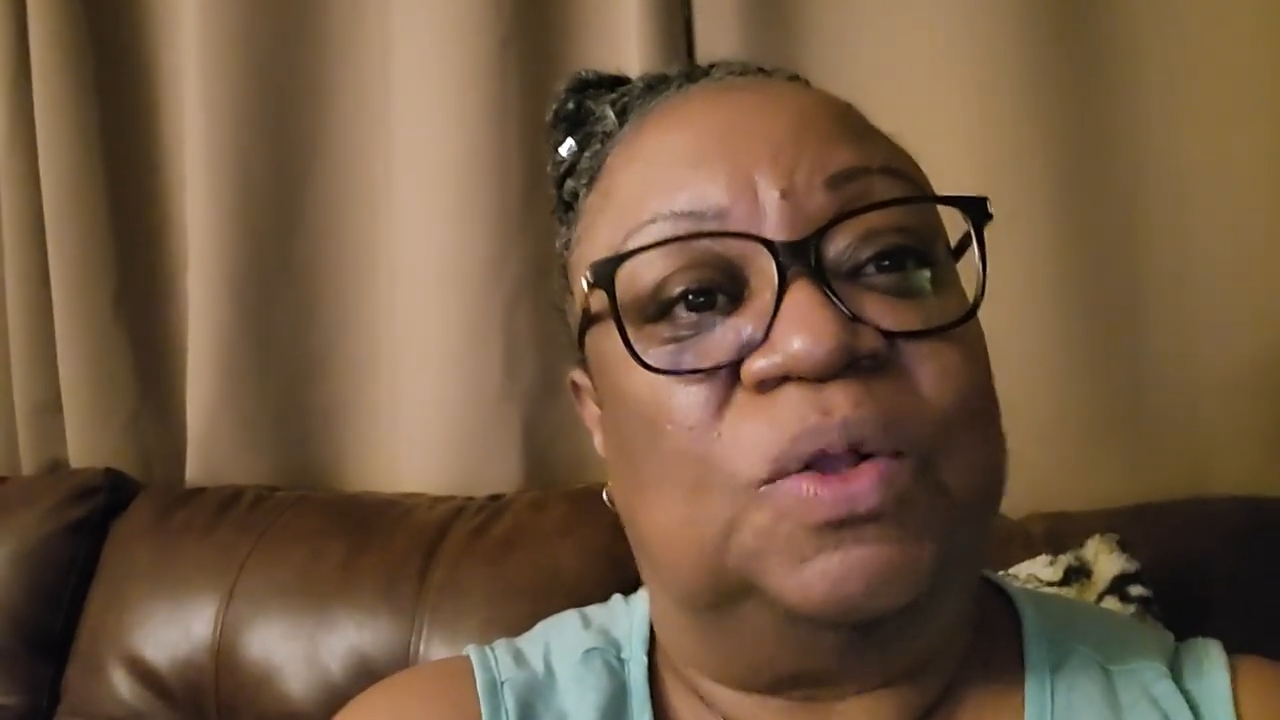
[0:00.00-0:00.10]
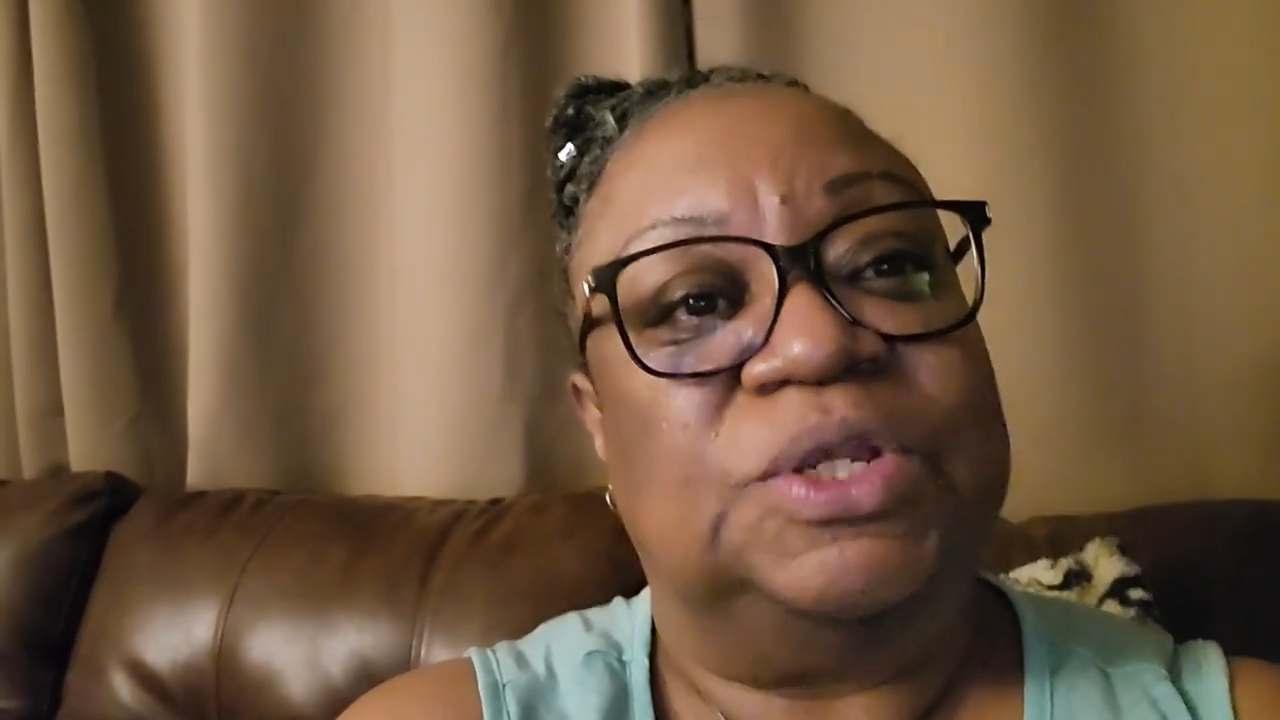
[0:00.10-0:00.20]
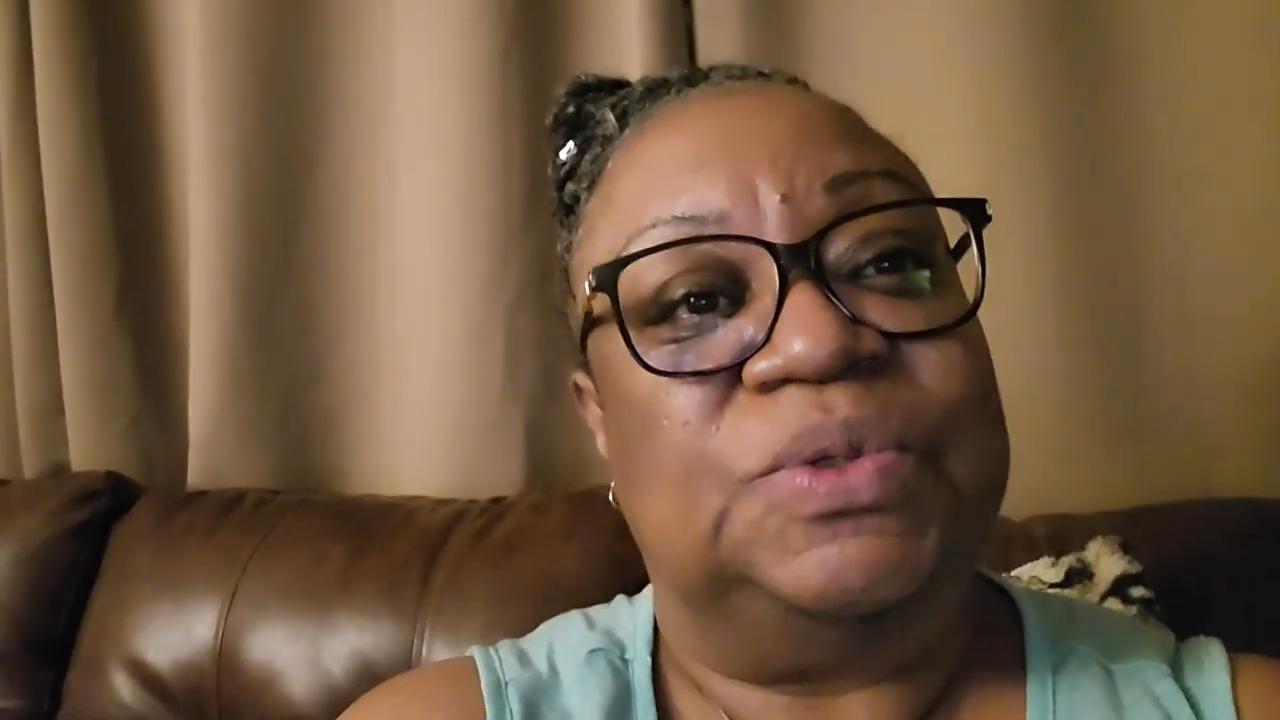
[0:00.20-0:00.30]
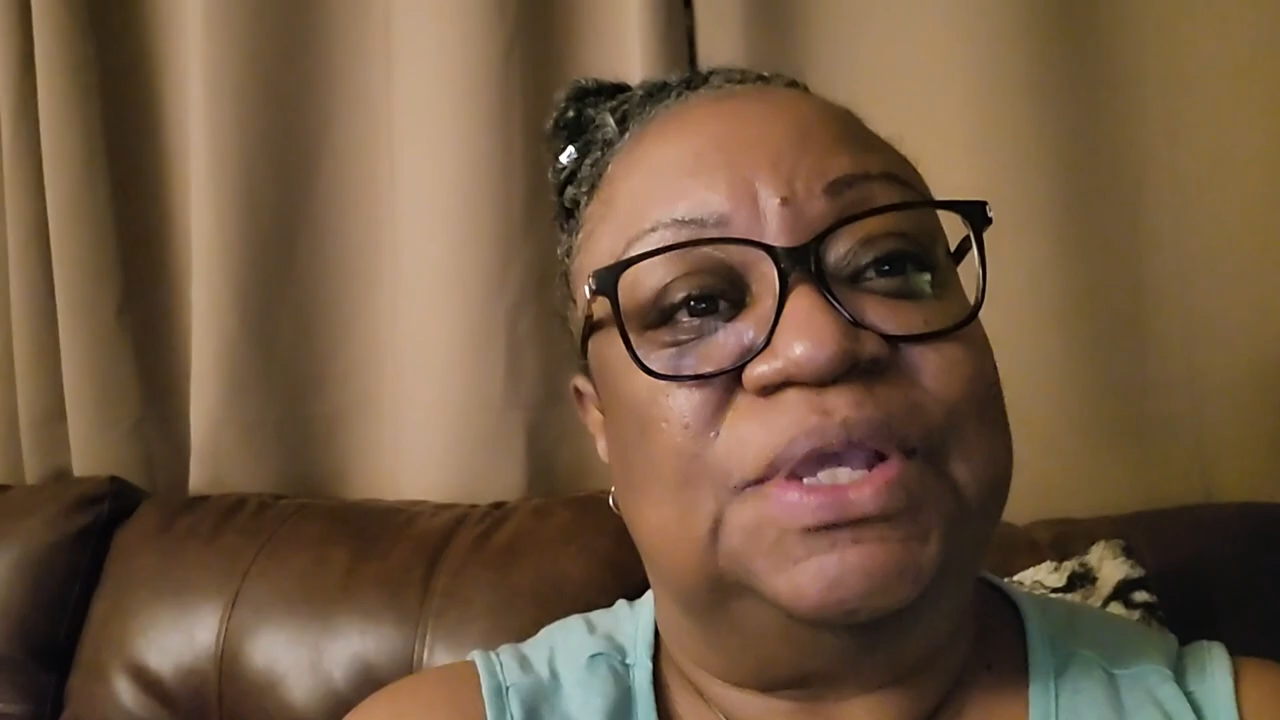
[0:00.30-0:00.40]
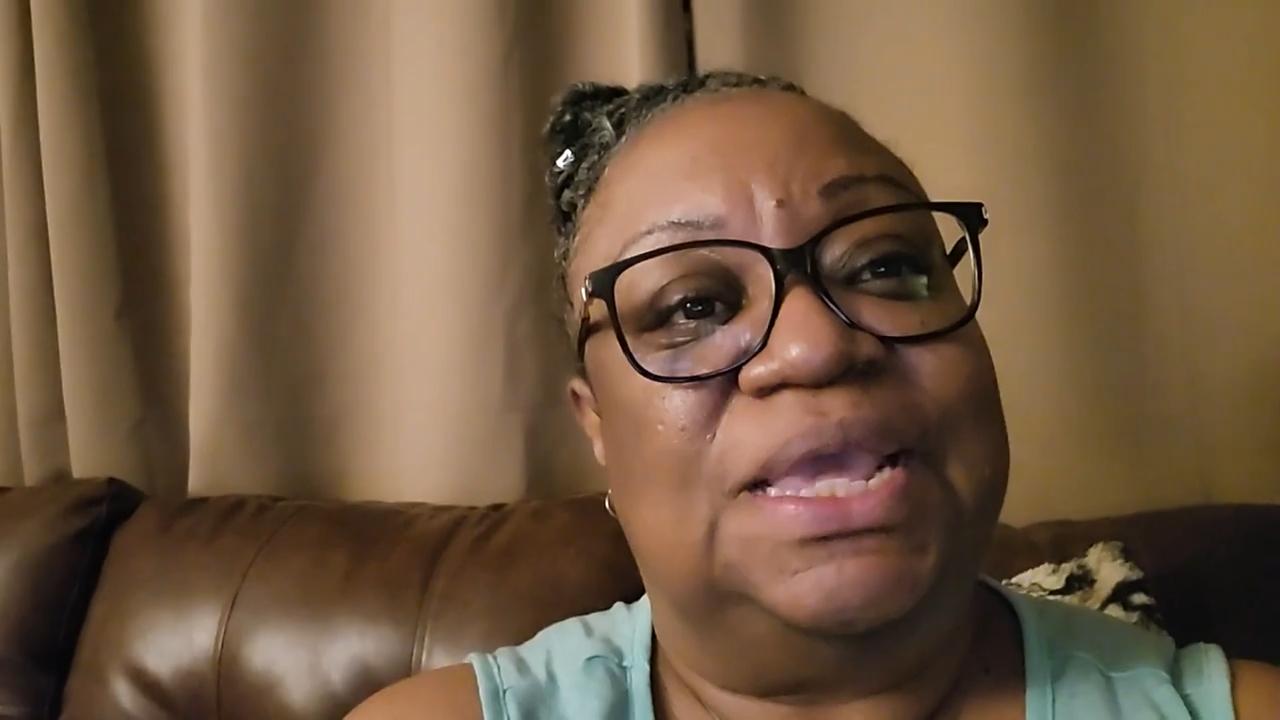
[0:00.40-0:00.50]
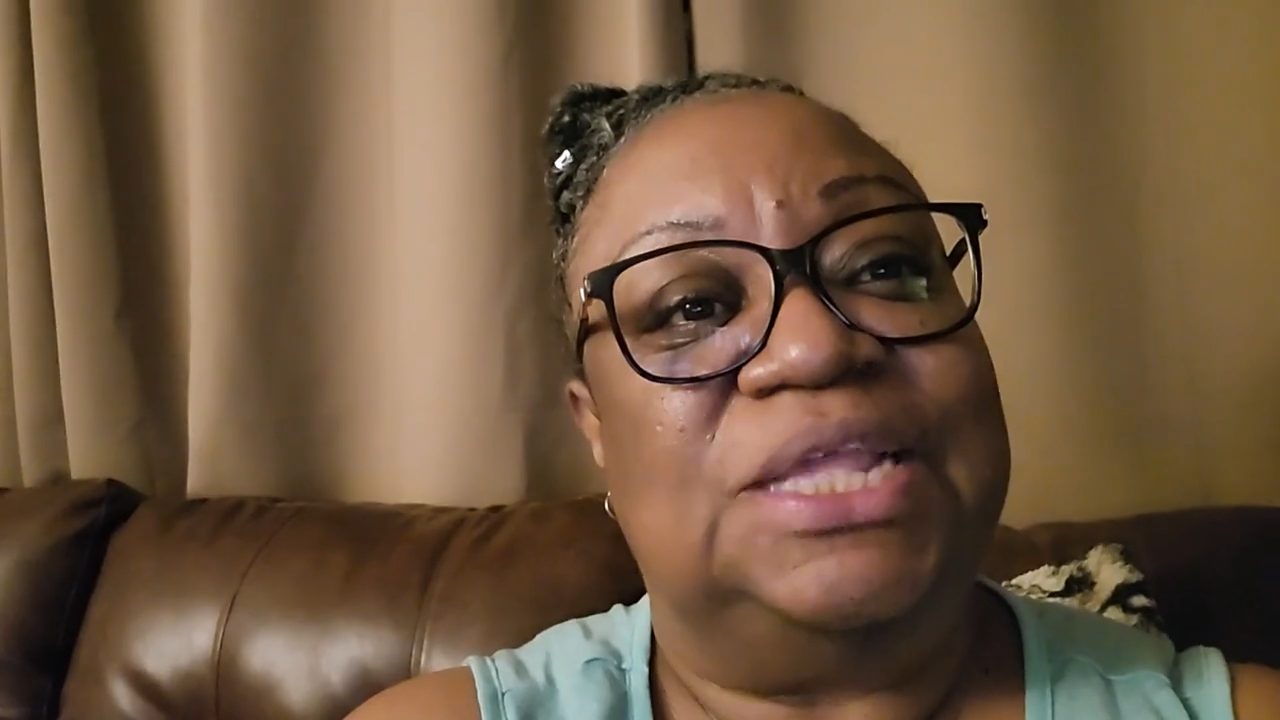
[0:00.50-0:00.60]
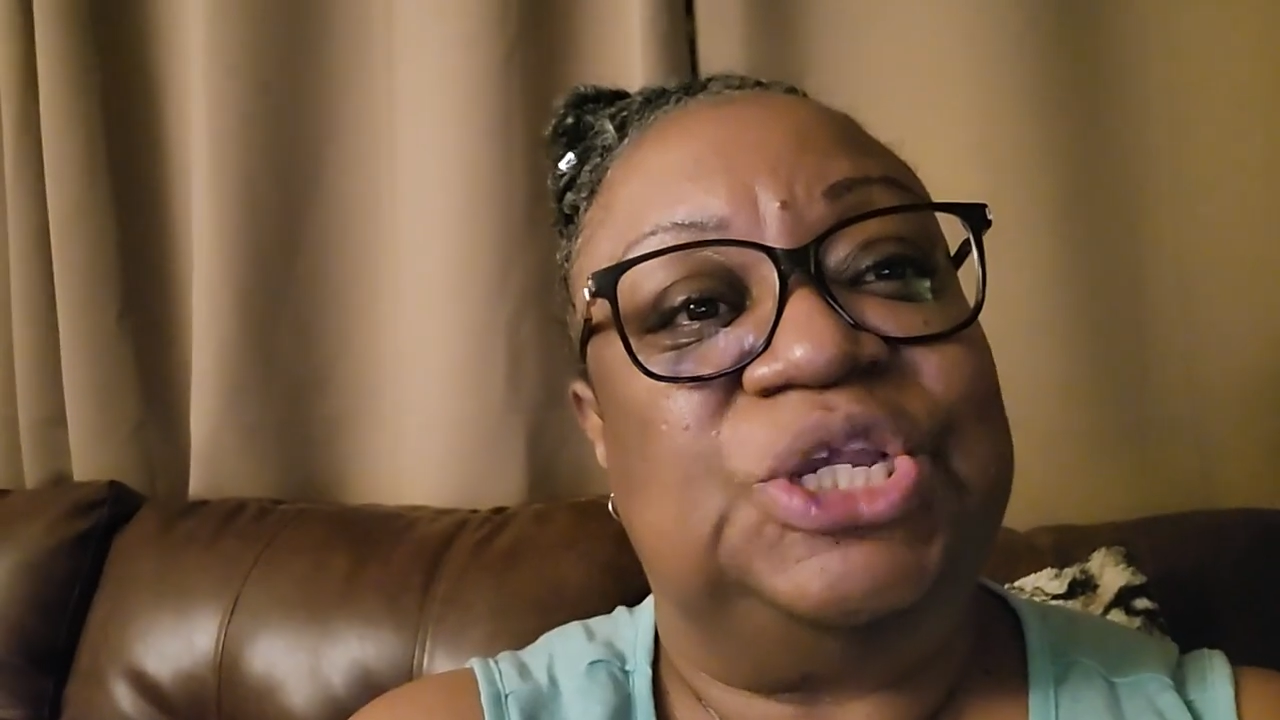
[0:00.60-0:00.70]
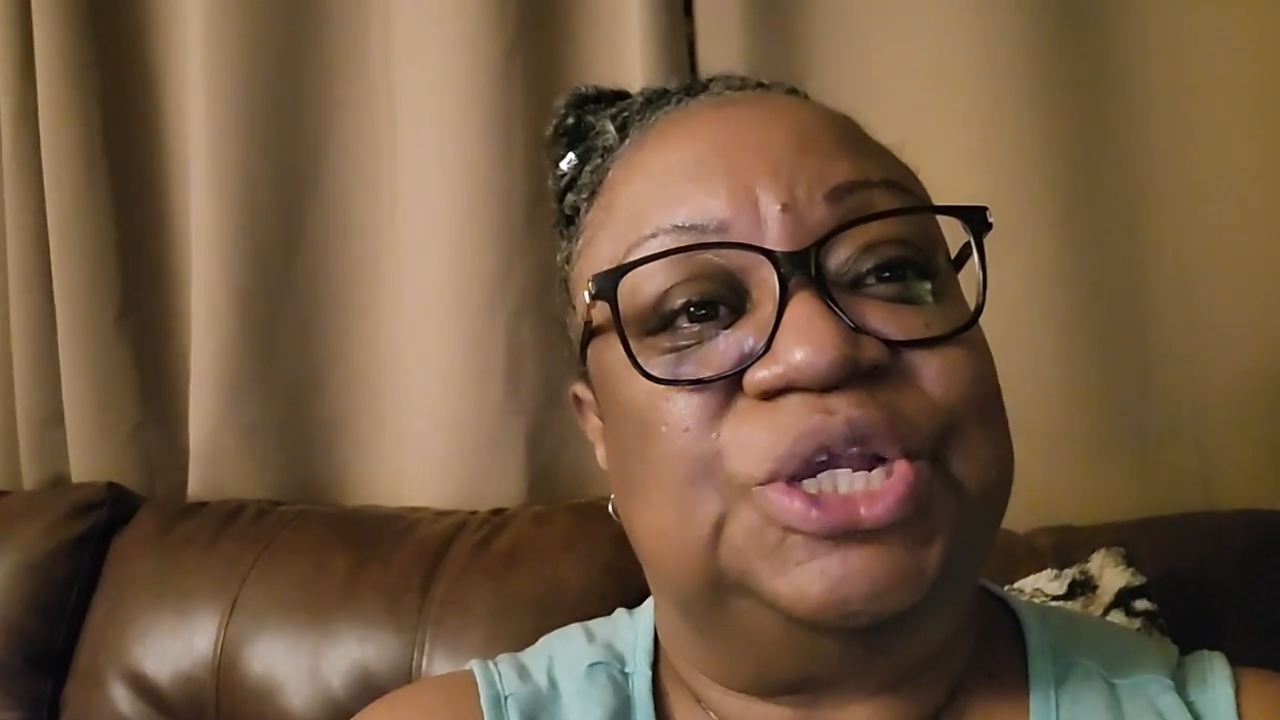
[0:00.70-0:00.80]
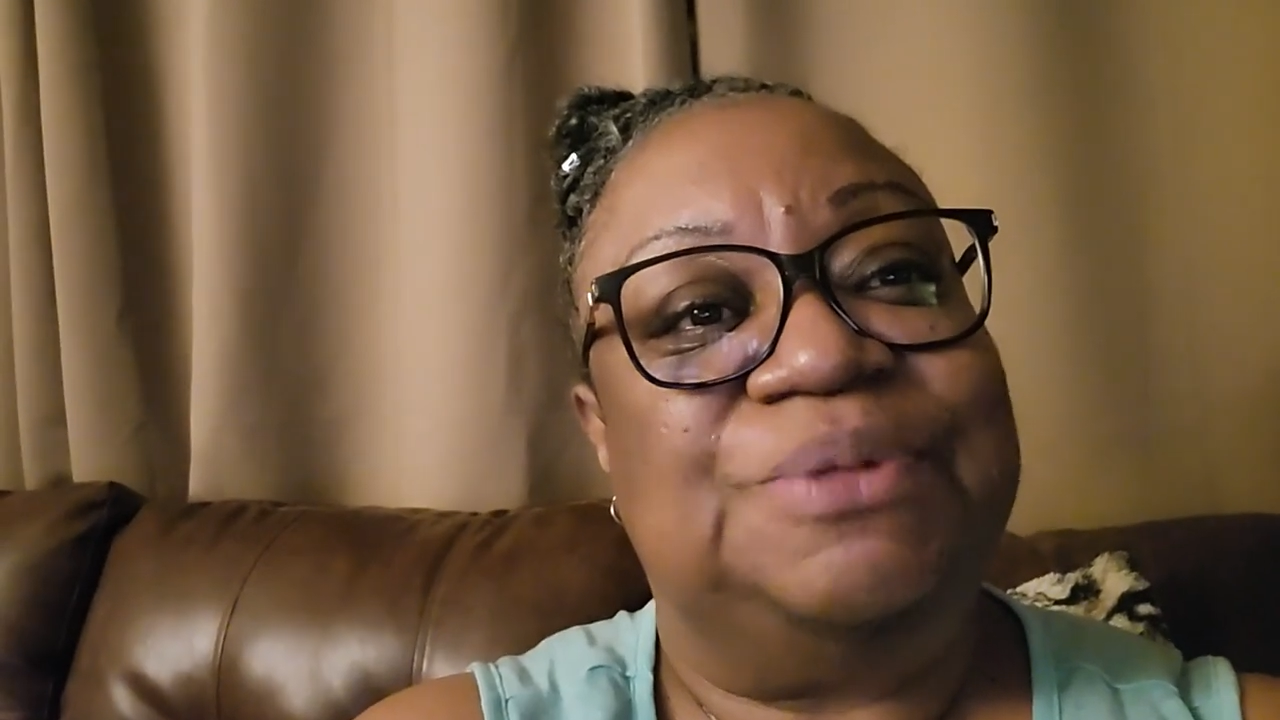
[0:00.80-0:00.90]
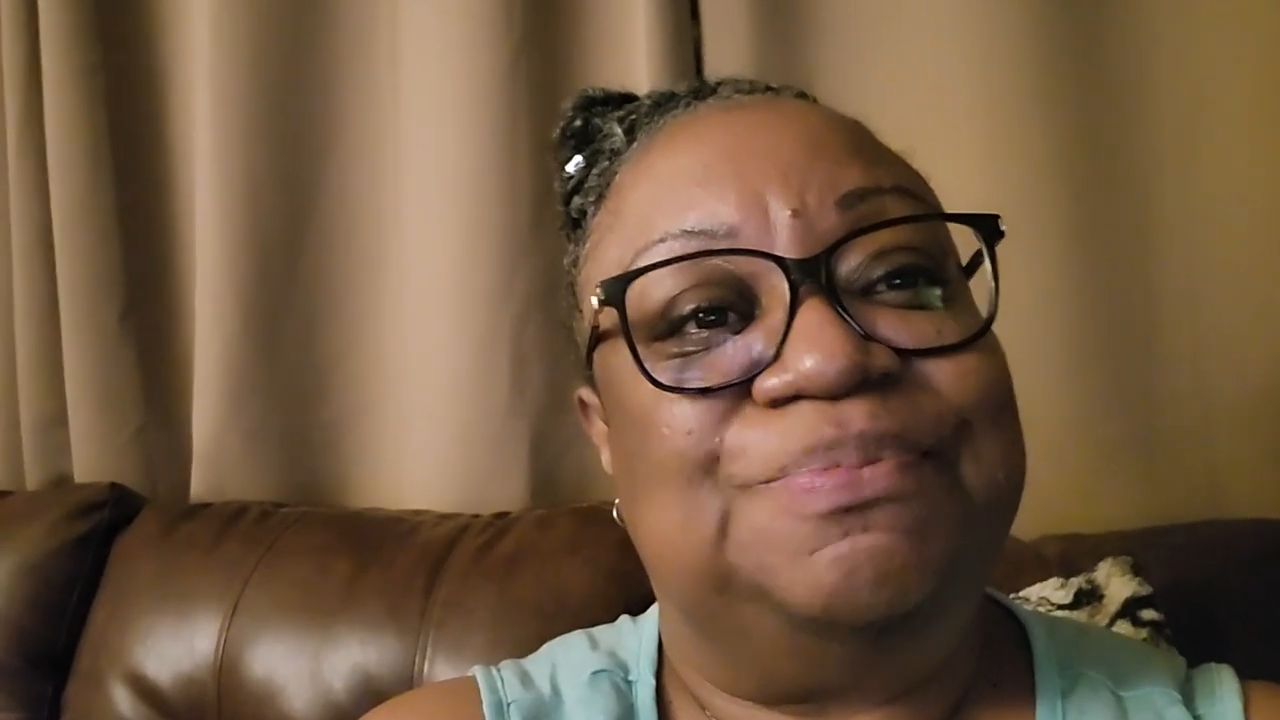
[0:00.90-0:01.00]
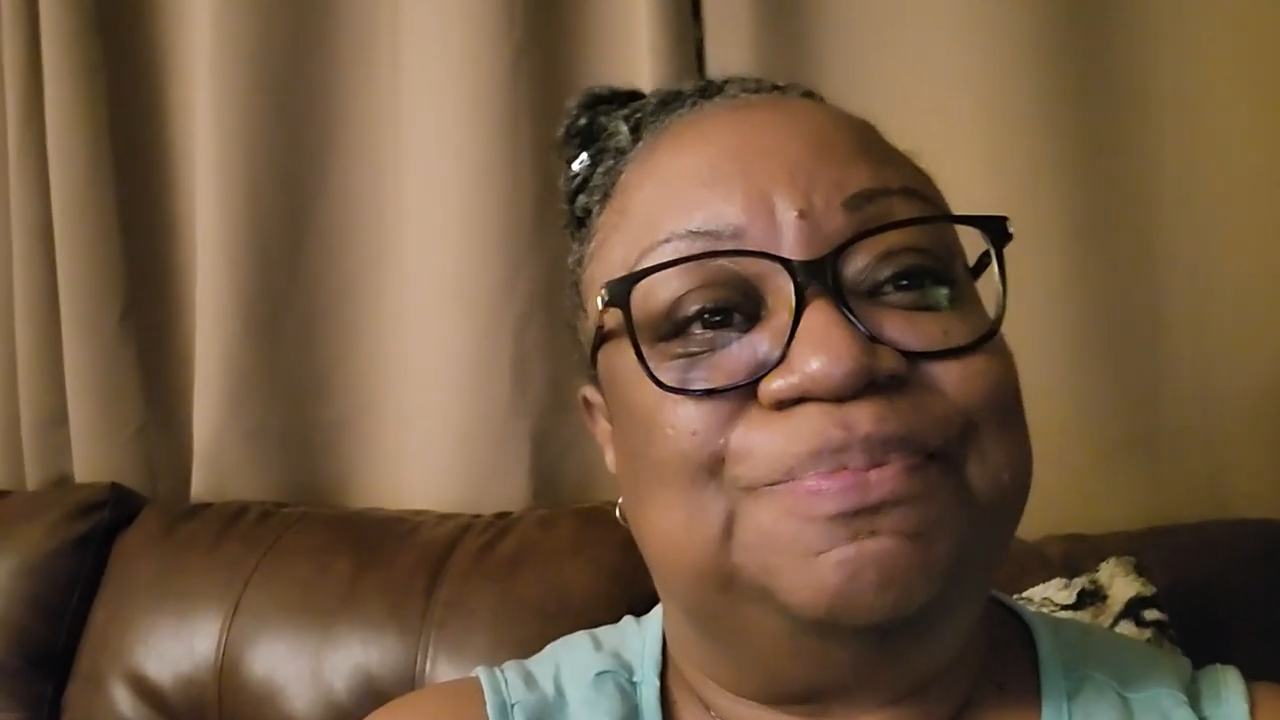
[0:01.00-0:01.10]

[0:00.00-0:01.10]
to the kitchen